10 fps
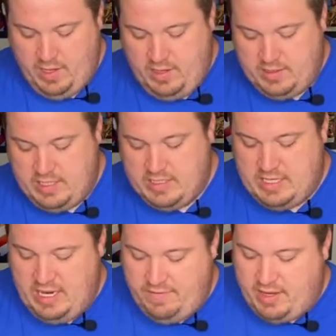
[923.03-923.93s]
It says,
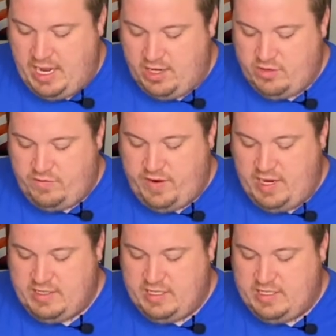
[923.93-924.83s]
even casual
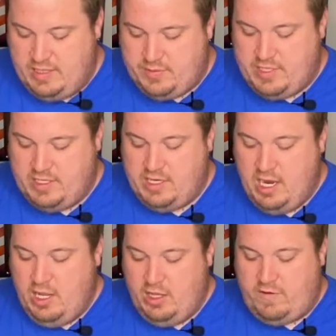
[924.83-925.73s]
fans of The Simpsons
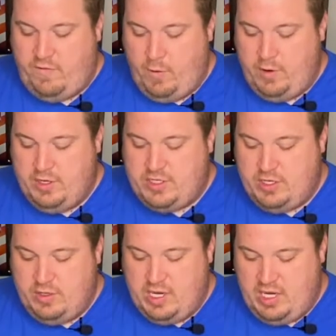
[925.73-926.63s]
look forward
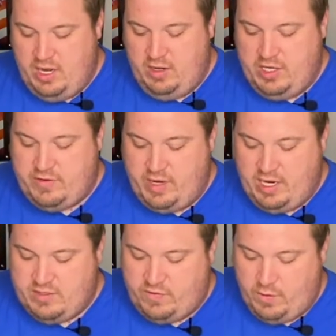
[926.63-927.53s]
to the yearly
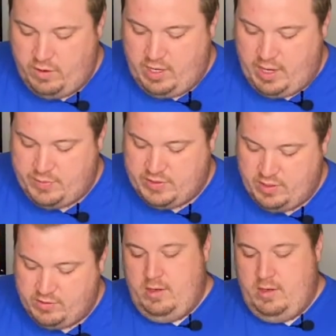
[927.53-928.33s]
Treehouse of Horror episodes.